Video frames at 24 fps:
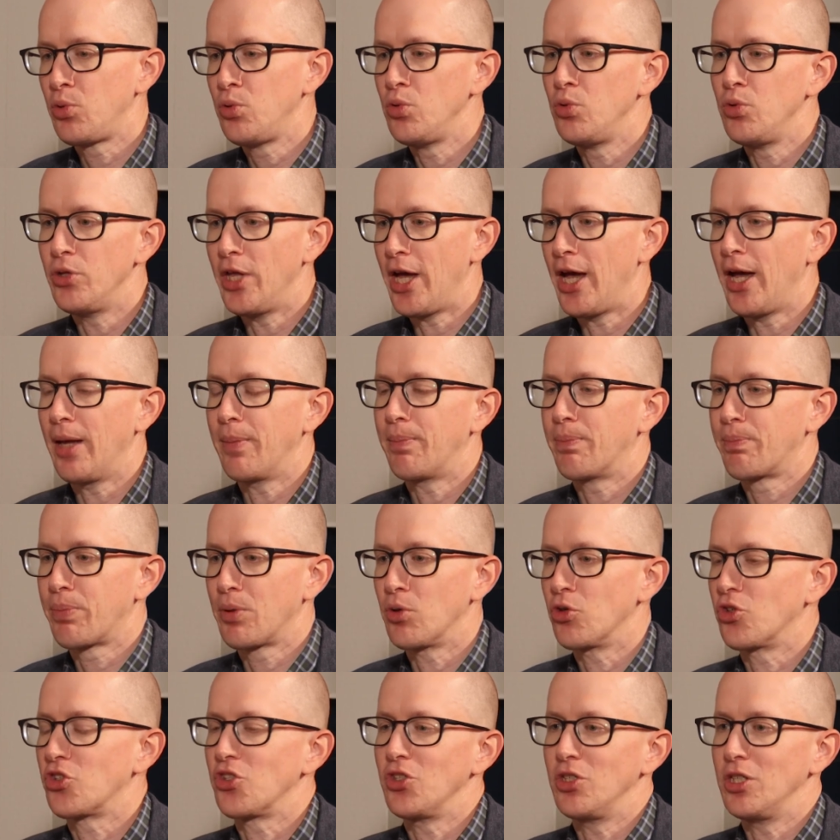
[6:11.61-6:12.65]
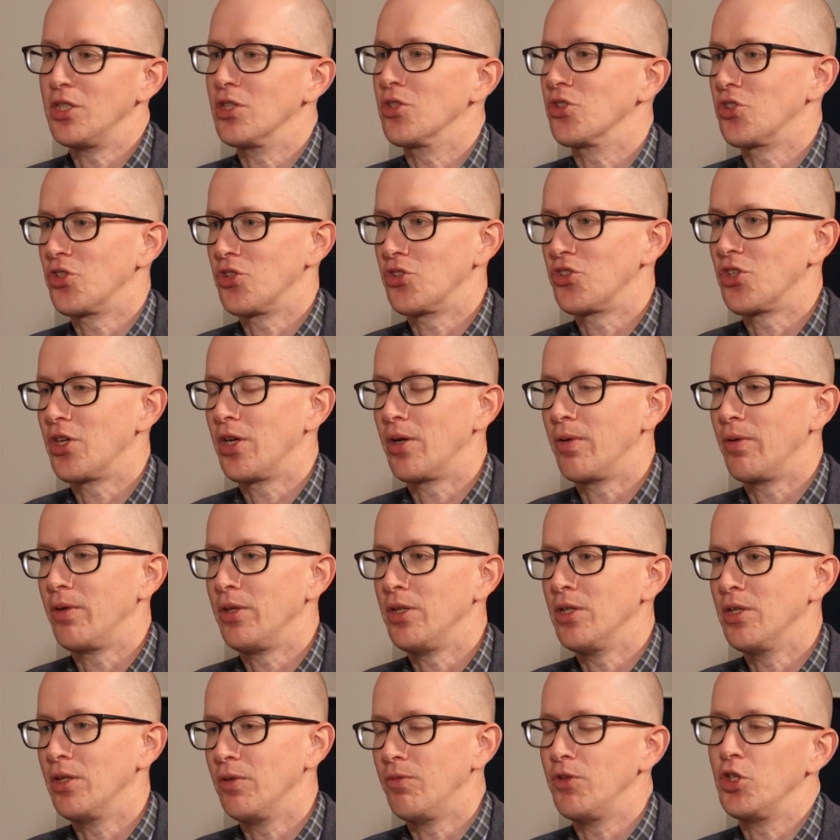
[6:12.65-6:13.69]
who that person is as an
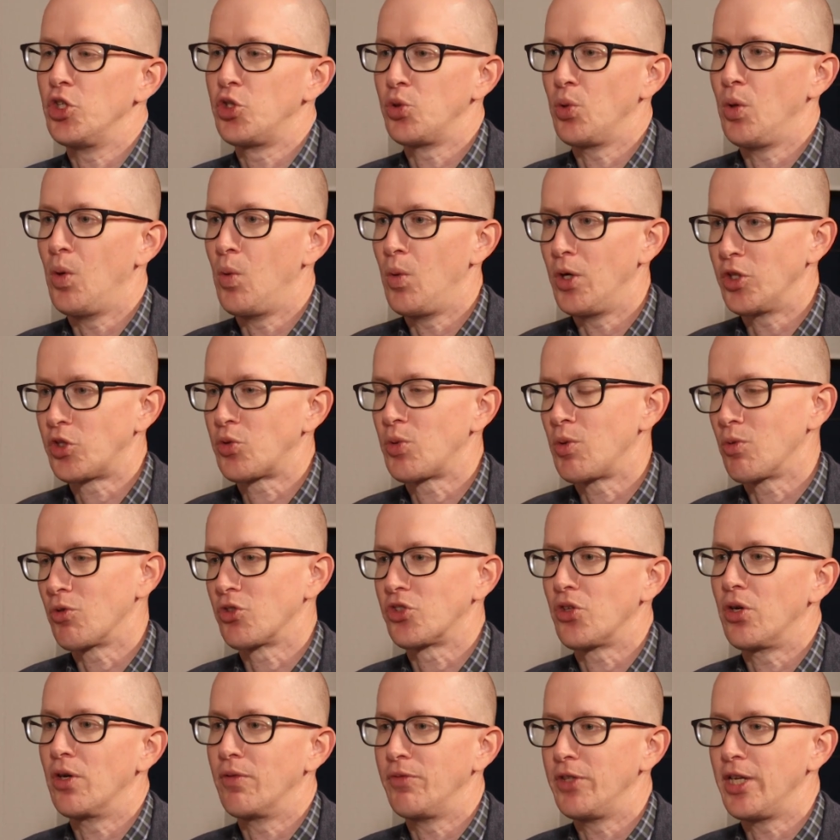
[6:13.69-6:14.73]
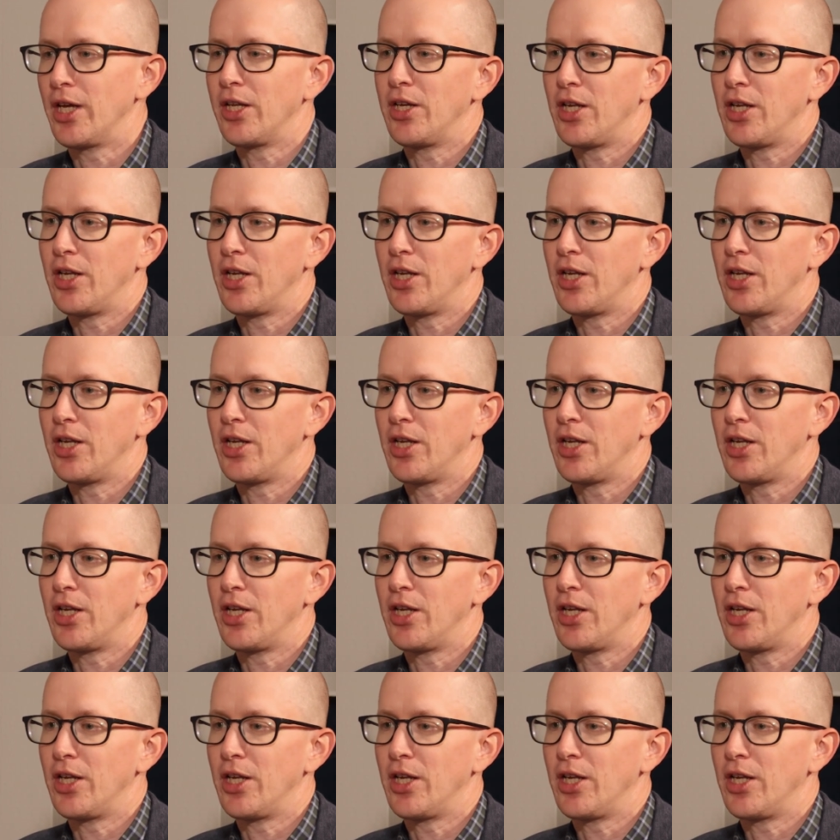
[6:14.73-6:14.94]
individual once we resolve the